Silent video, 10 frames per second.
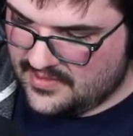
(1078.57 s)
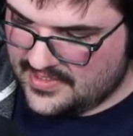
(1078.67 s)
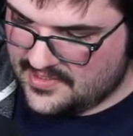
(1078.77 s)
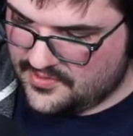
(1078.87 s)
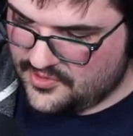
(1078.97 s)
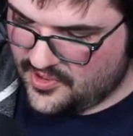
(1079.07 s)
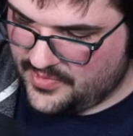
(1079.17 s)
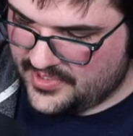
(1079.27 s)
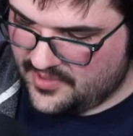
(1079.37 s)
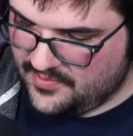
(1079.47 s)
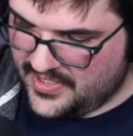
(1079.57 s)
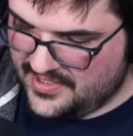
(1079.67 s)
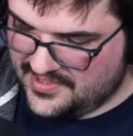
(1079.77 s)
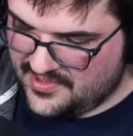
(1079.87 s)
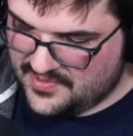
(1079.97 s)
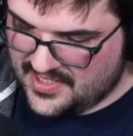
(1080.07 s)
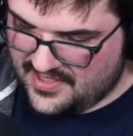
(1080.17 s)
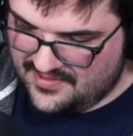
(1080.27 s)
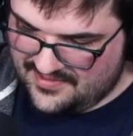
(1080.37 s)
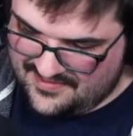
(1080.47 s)
That's a little too sharp right there. But you see what I'm
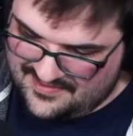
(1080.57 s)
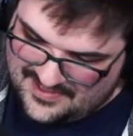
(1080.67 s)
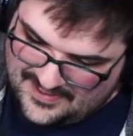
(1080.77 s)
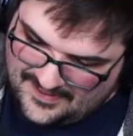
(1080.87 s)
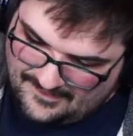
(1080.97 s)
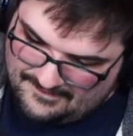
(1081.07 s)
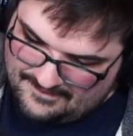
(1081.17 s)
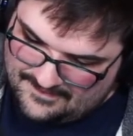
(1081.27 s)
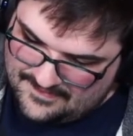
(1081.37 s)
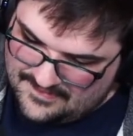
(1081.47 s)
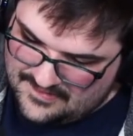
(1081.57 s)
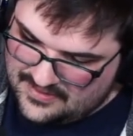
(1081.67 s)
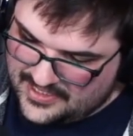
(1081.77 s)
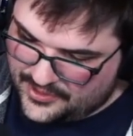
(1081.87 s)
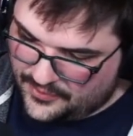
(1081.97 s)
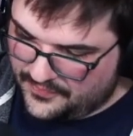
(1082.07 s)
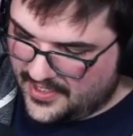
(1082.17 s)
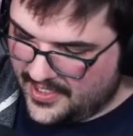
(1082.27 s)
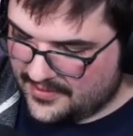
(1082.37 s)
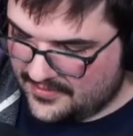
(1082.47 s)
saying? Like they're
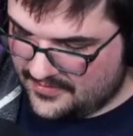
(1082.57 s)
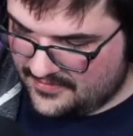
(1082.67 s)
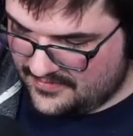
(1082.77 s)
flying.